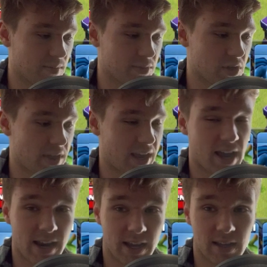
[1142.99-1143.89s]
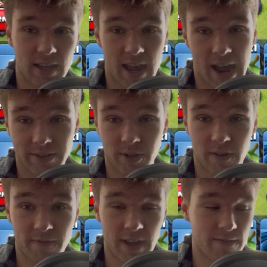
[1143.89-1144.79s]
So that kind of can act in
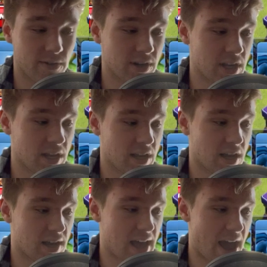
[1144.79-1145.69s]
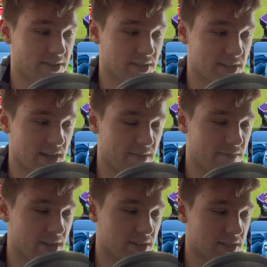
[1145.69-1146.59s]
our favor, acts as an
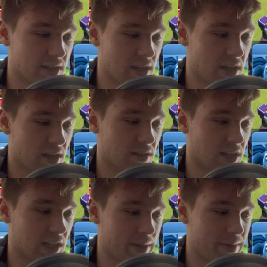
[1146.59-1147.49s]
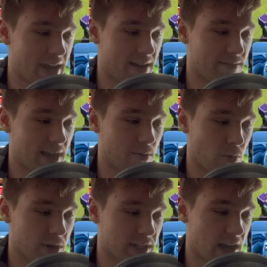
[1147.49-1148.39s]
invis. Luckily we have that
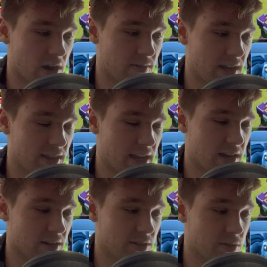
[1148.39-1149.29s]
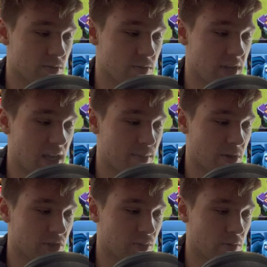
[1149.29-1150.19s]
warden tower right there to keep
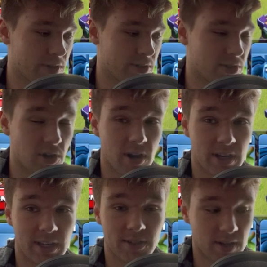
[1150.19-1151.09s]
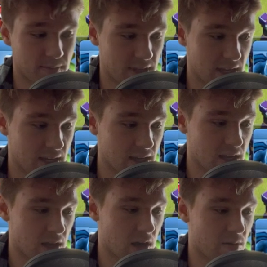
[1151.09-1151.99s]
our super wizards targeting something.
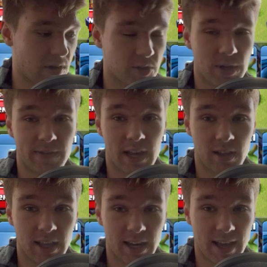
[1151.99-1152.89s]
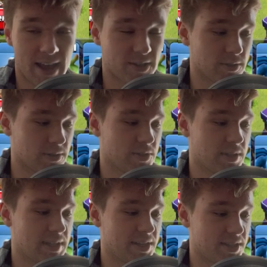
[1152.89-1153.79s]
We also have that clan castle so
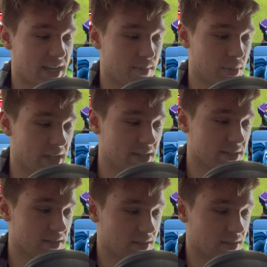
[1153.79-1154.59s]
that they stay in place.